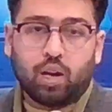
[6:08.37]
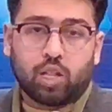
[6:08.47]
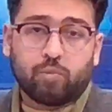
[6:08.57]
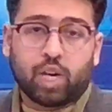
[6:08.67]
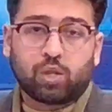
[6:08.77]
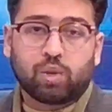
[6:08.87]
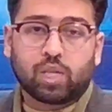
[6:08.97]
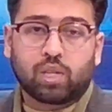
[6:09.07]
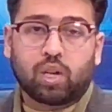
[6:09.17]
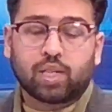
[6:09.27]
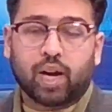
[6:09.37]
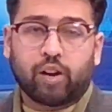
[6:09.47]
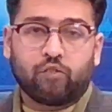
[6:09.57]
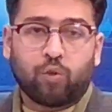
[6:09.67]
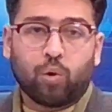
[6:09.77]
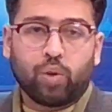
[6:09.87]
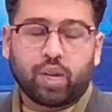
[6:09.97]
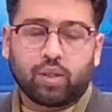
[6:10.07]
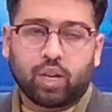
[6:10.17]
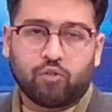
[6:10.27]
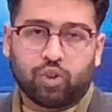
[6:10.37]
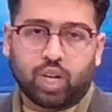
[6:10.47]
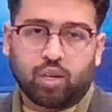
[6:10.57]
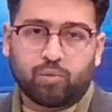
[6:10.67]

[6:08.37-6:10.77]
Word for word: The match will start at 4 in the evening.